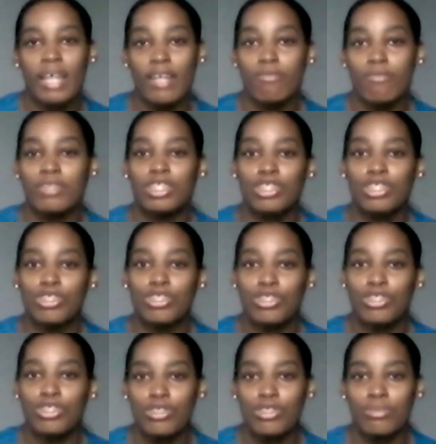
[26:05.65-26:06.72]
a recent
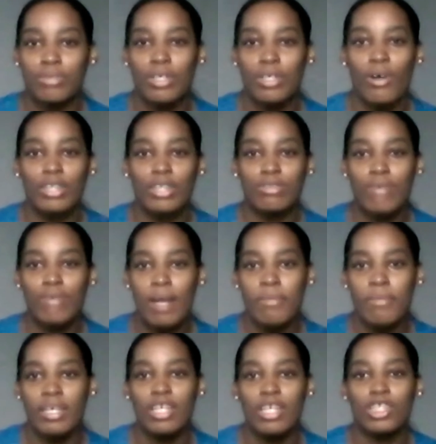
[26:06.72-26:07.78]
surgery or trauma,
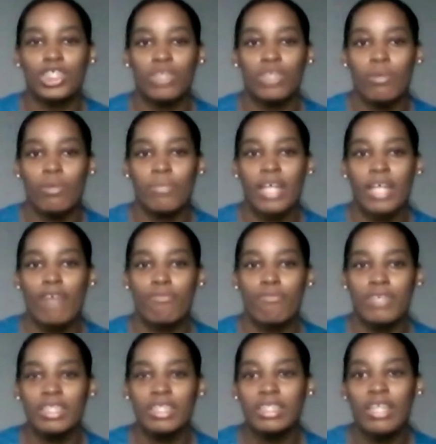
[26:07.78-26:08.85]
he or she will be at
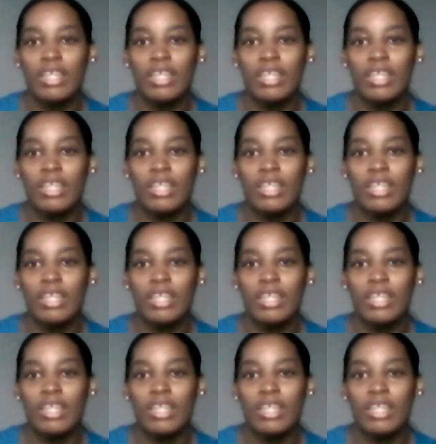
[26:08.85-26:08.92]
risk